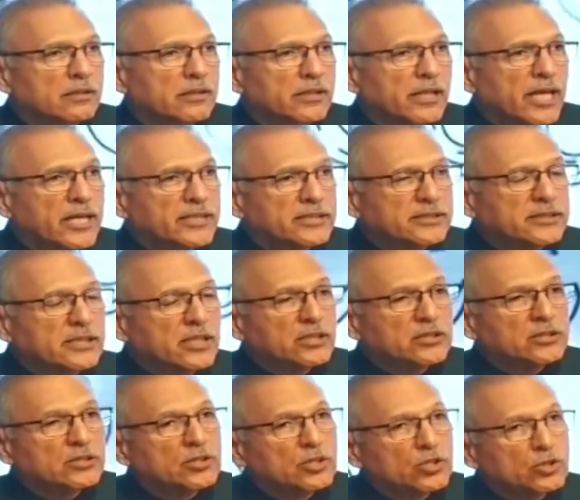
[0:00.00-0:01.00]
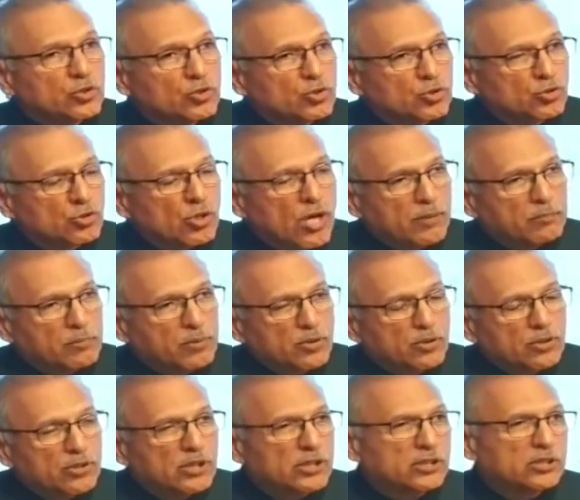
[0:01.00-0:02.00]
exchange used to happen
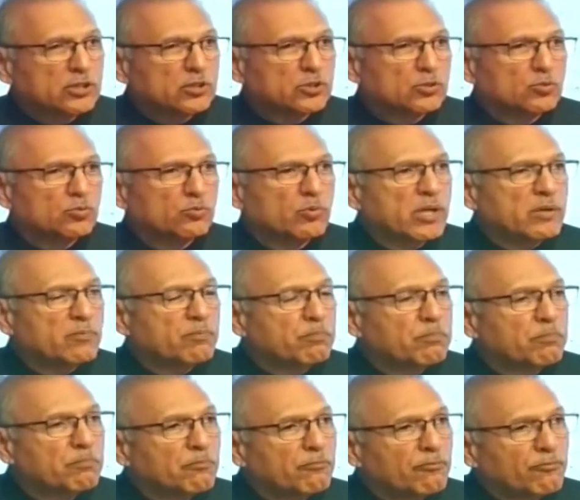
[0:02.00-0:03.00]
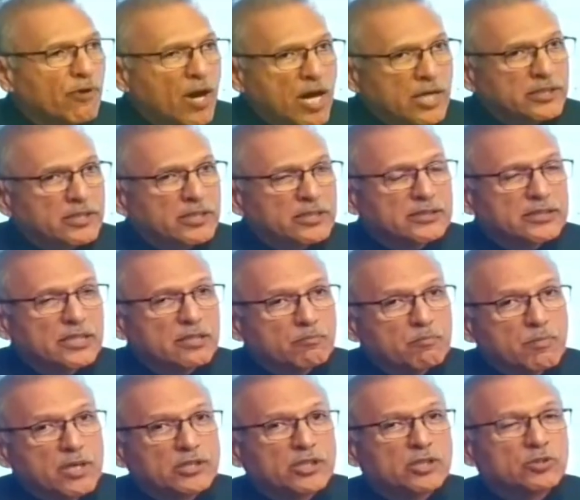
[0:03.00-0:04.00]
on this issue, where fathers and
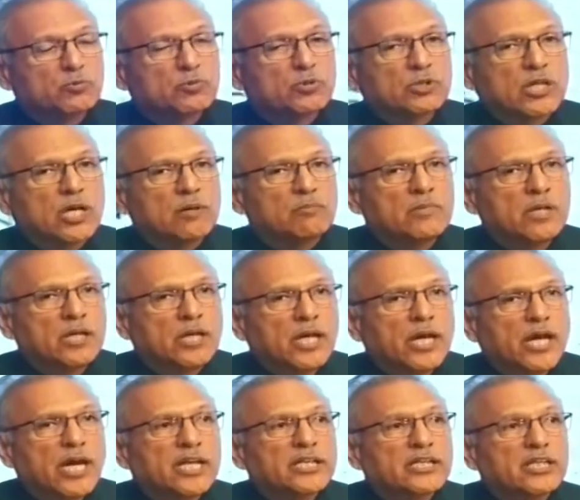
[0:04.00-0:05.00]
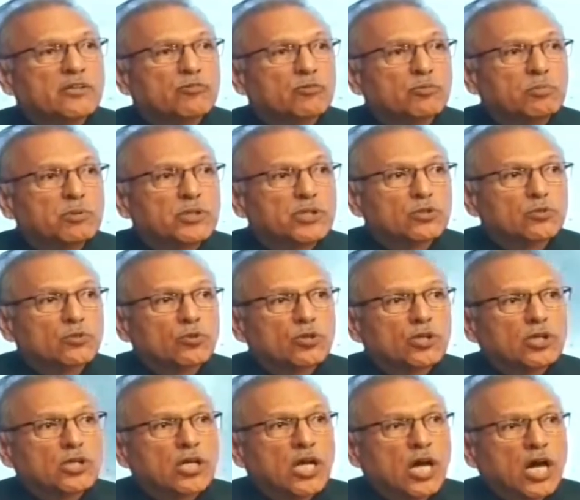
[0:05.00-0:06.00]
mothers would come and they would be told
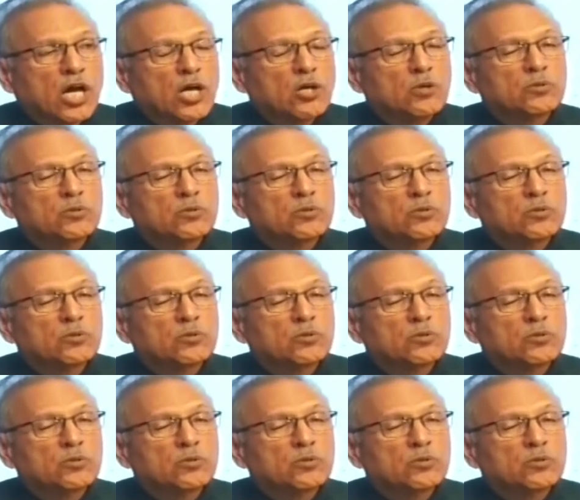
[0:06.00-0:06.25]
on how